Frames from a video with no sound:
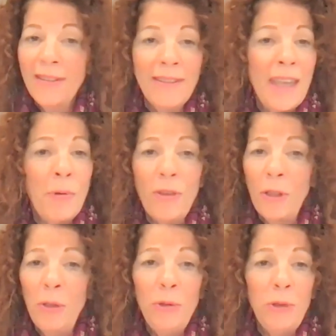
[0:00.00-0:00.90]
they were the
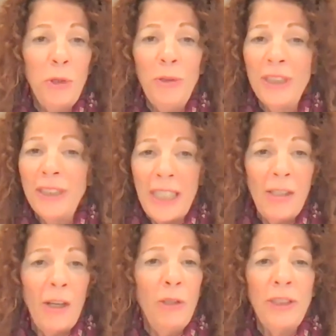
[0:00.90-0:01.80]
who's who, the
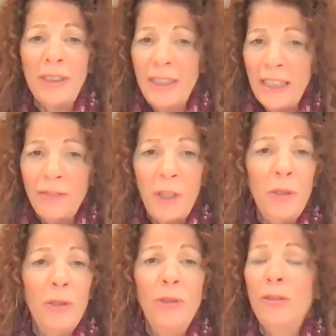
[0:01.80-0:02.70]
CEOs, the
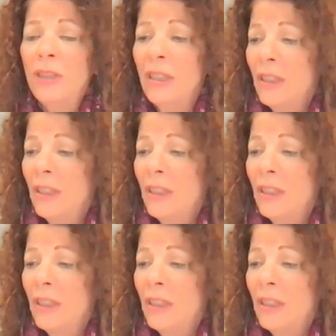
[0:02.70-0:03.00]
CFOs,